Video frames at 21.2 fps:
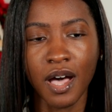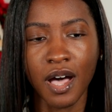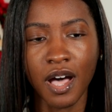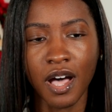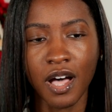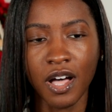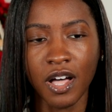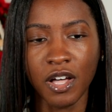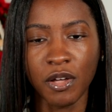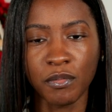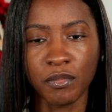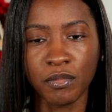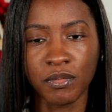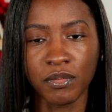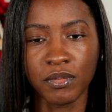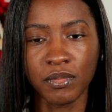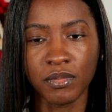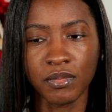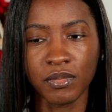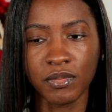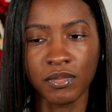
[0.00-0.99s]

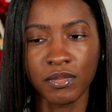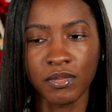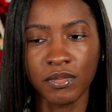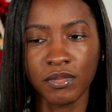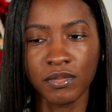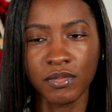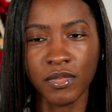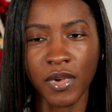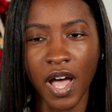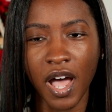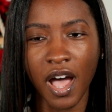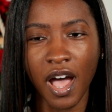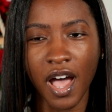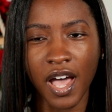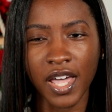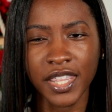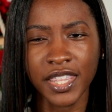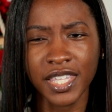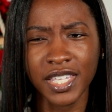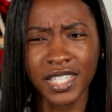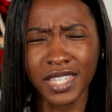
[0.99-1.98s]
Um,
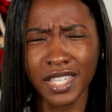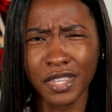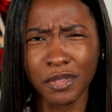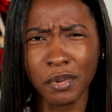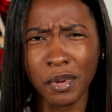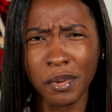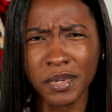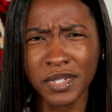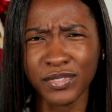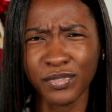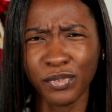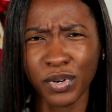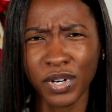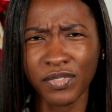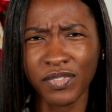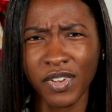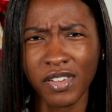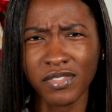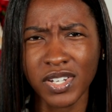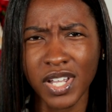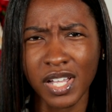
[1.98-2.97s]
I think the other one was
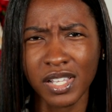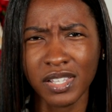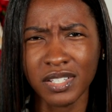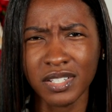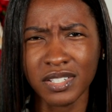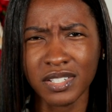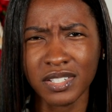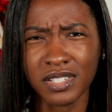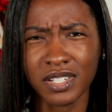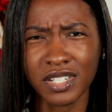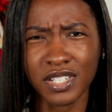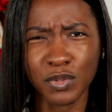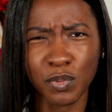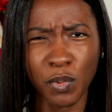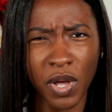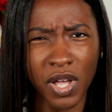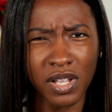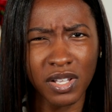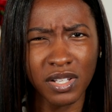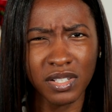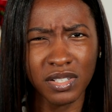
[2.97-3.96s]
$45 as
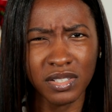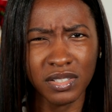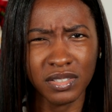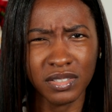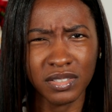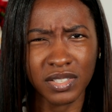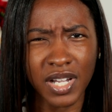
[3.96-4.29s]
well.